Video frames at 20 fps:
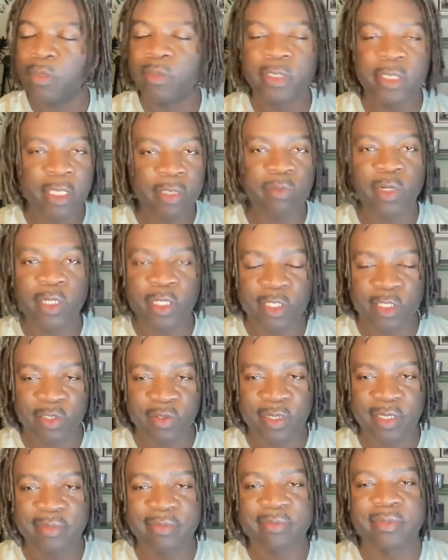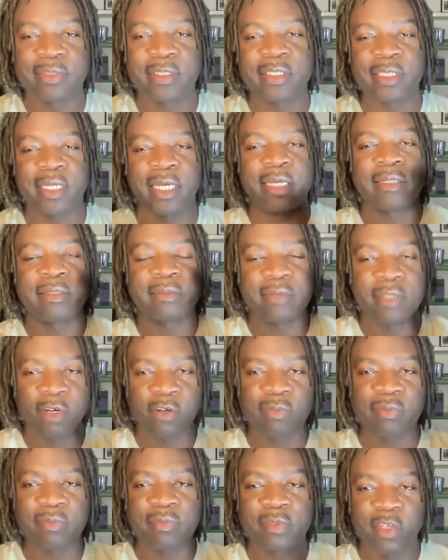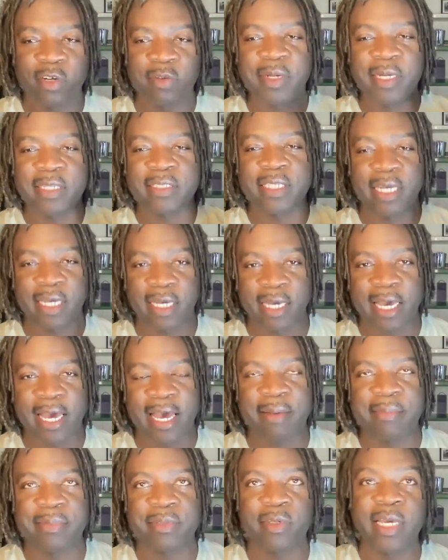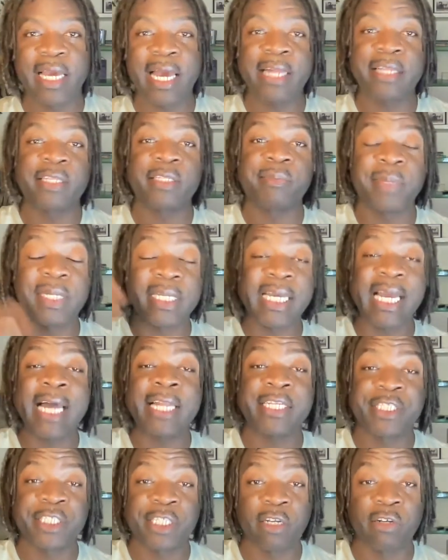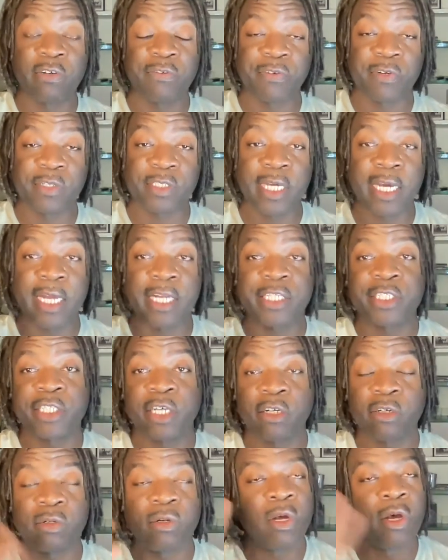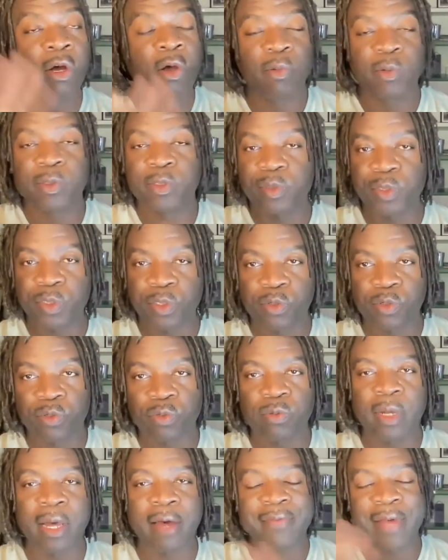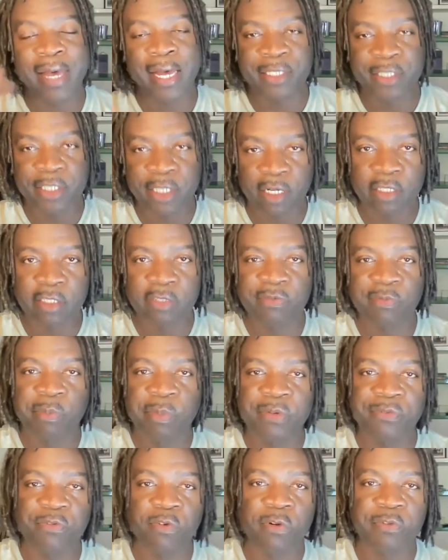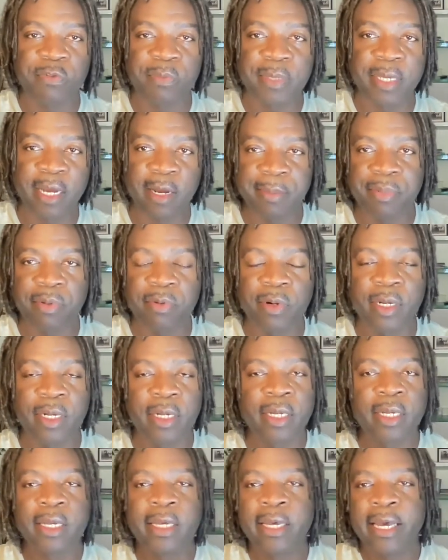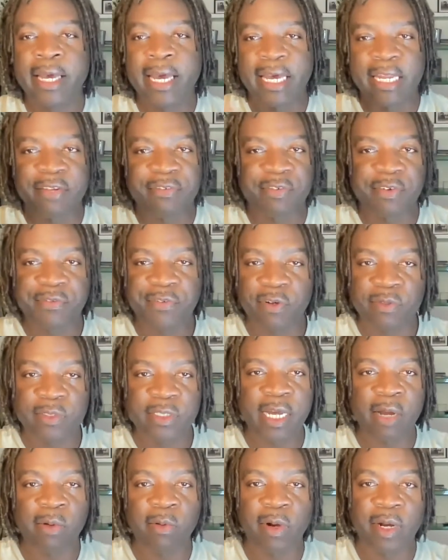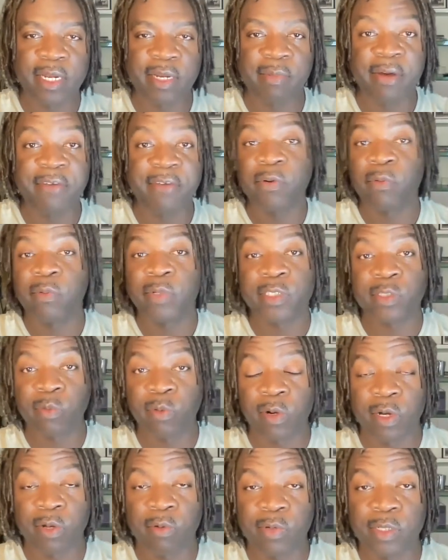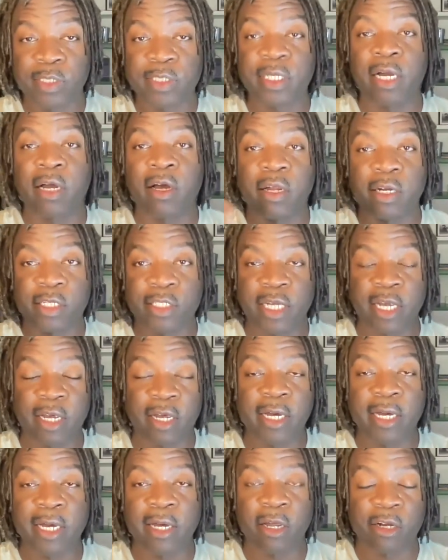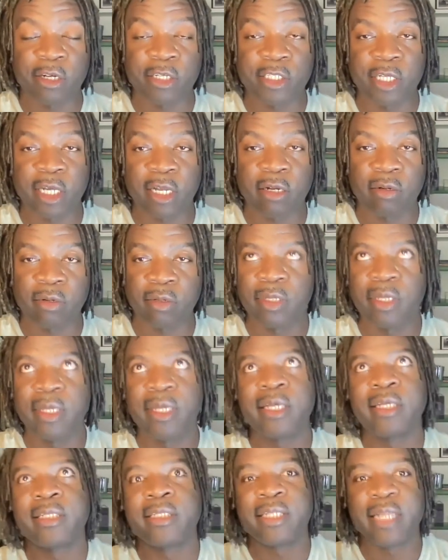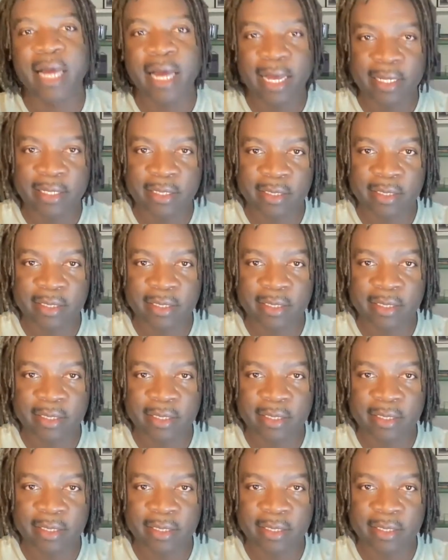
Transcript: Didn't want to do it. He's like, nope, I'll take a cab. So he got the shuttle first. He got a shuttle, which was cool. I've gotten shuttles before from the airport. And if your phone's not working, and my phone wasn't working once, I caught a shuttle. Not